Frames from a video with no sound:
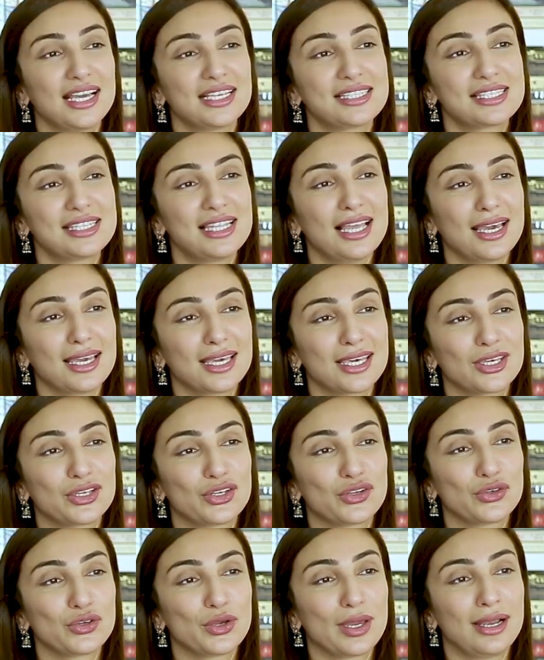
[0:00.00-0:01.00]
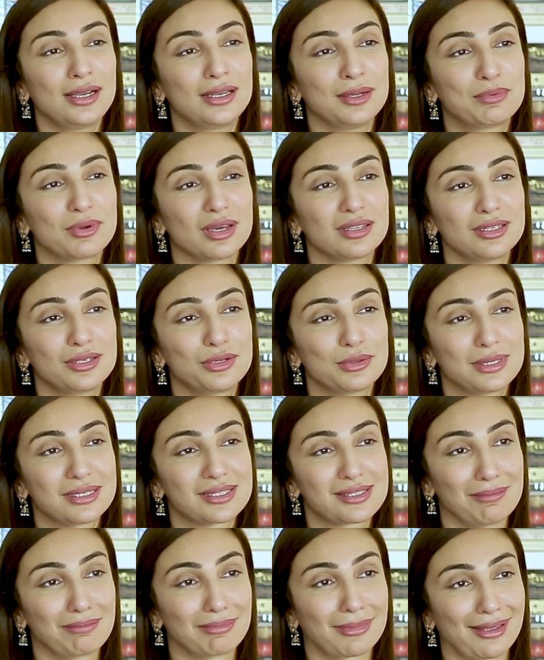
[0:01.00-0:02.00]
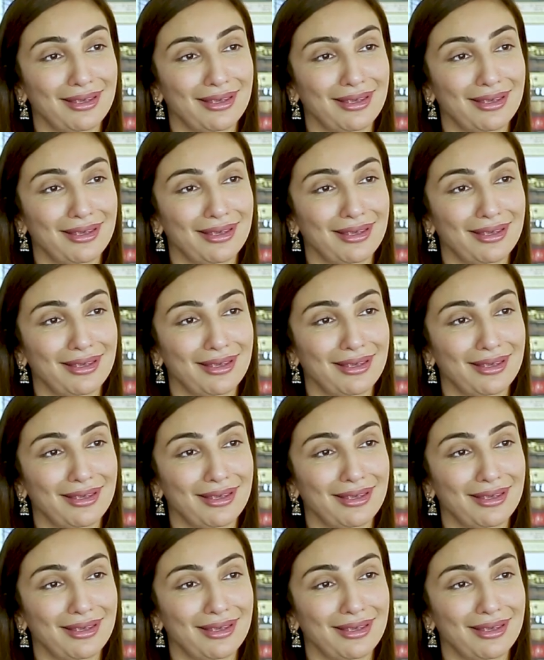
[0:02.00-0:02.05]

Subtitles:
It's like, you know, your elder brother doing something.